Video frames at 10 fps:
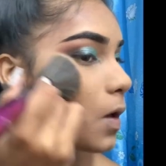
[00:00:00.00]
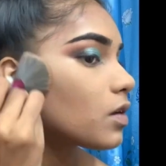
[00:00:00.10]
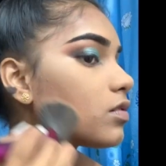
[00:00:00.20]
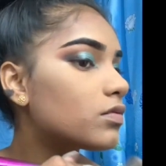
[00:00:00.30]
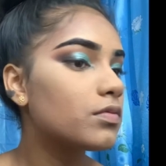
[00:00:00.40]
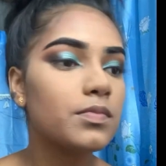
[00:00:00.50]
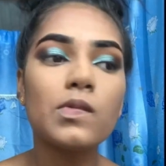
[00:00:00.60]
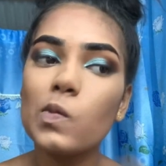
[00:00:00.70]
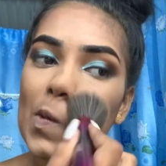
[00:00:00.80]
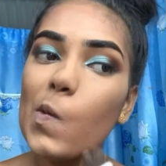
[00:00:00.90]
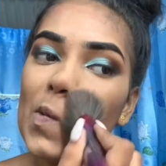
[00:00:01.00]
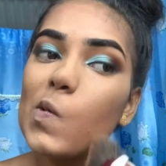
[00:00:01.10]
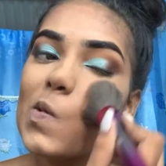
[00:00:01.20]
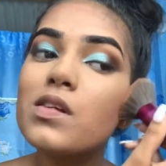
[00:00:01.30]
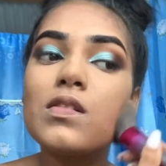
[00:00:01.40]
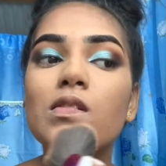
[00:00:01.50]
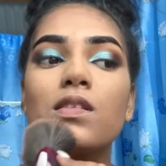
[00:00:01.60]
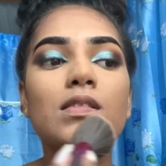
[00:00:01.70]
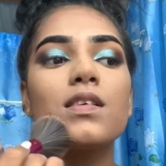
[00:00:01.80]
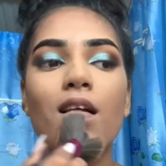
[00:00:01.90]
actually using the face powder
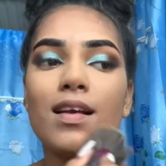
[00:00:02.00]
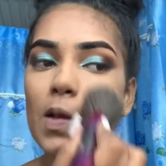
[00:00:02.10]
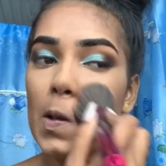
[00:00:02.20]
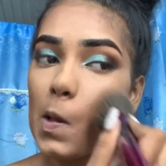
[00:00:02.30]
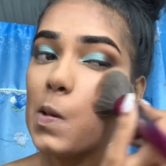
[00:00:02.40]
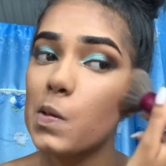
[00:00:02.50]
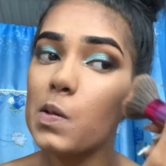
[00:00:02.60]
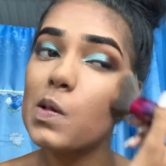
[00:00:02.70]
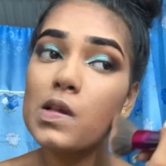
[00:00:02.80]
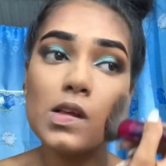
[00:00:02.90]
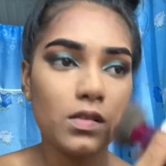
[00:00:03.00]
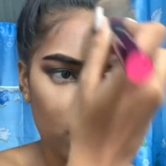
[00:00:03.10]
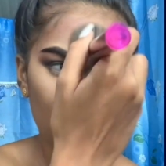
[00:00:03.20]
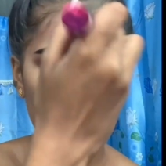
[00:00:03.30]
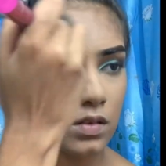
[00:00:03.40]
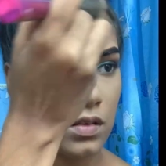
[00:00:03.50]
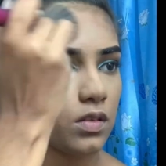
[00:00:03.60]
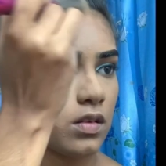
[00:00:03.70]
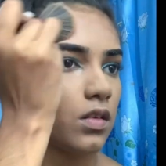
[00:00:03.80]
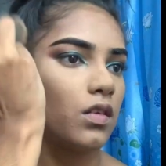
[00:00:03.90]
just so, because
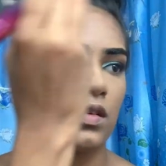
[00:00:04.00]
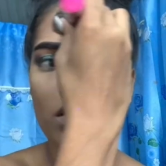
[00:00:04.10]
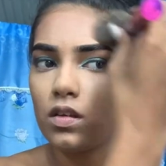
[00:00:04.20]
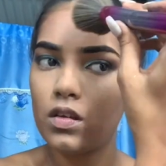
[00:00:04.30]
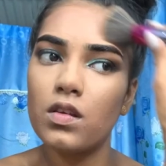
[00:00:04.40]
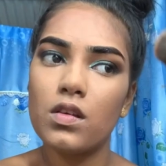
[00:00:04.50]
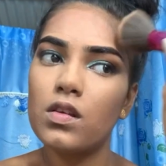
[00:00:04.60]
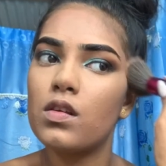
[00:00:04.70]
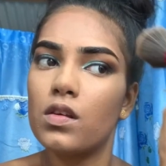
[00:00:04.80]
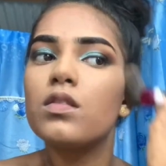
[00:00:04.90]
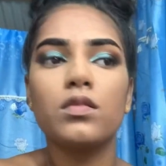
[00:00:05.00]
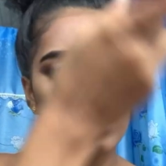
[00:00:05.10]
I already contour, so I use the